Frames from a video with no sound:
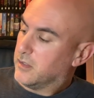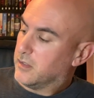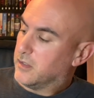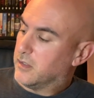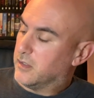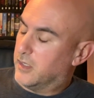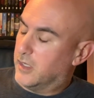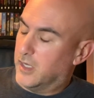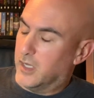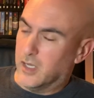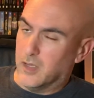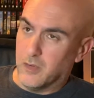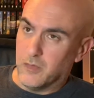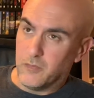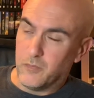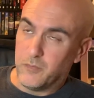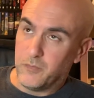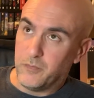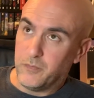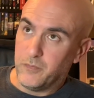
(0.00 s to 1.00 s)

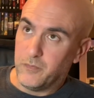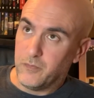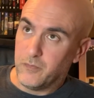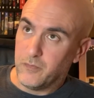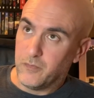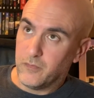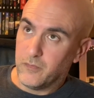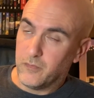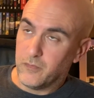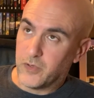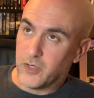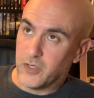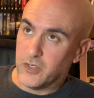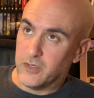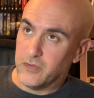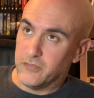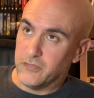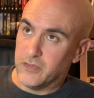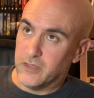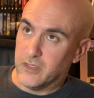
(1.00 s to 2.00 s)
part
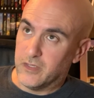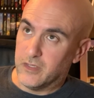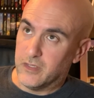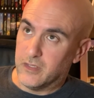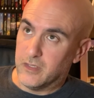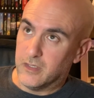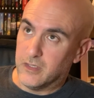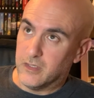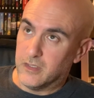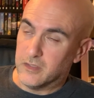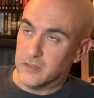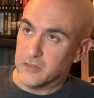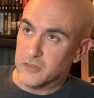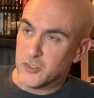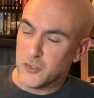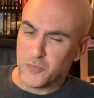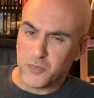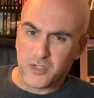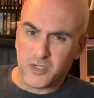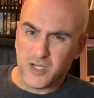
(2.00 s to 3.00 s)
of the
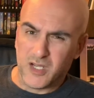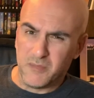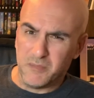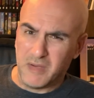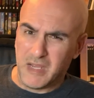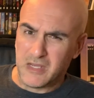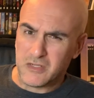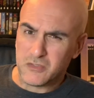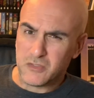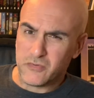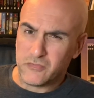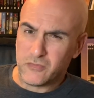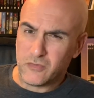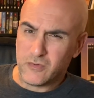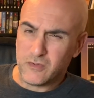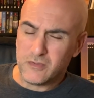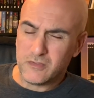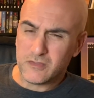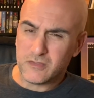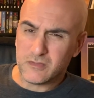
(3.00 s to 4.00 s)
Super God Master
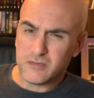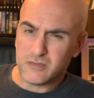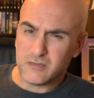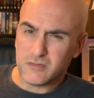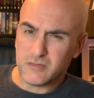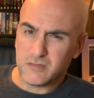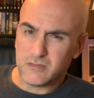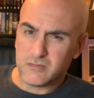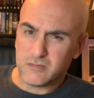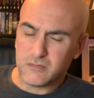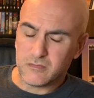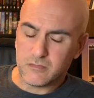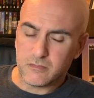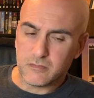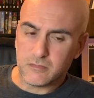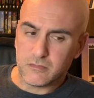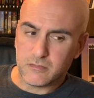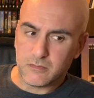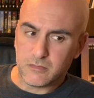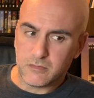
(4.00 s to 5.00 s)
Force
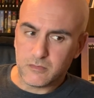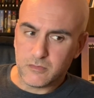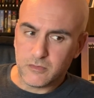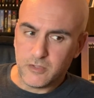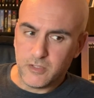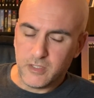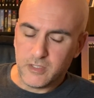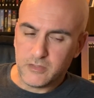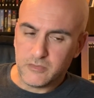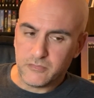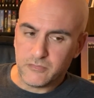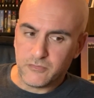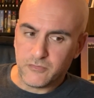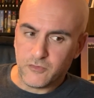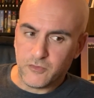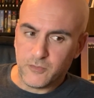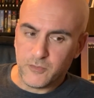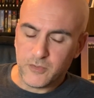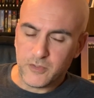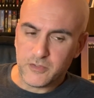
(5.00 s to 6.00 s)

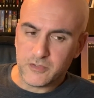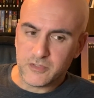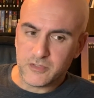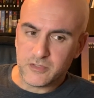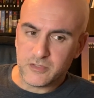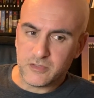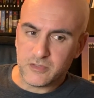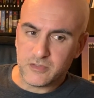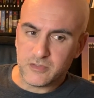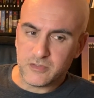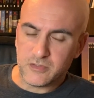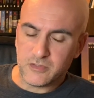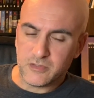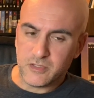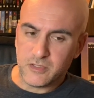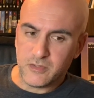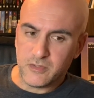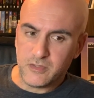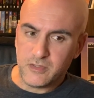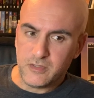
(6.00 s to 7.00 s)
Transformer
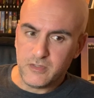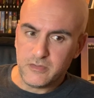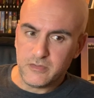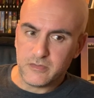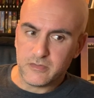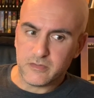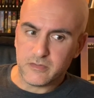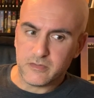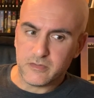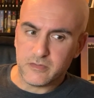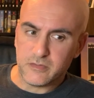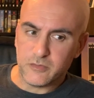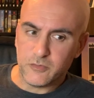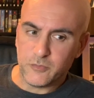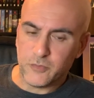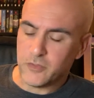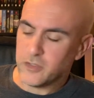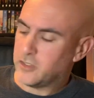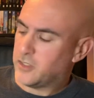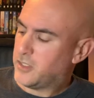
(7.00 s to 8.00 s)
series.
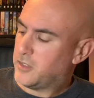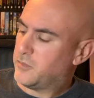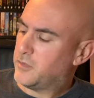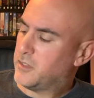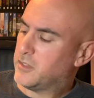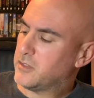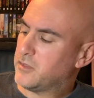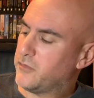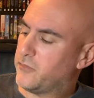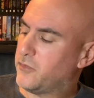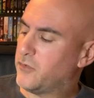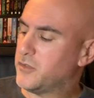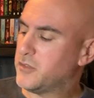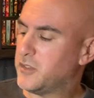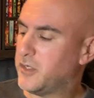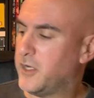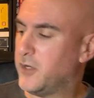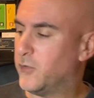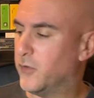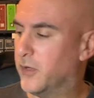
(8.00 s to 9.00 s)
Super God Master Force.
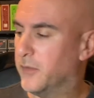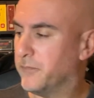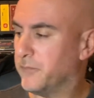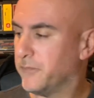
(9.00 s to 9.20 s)
Anyway.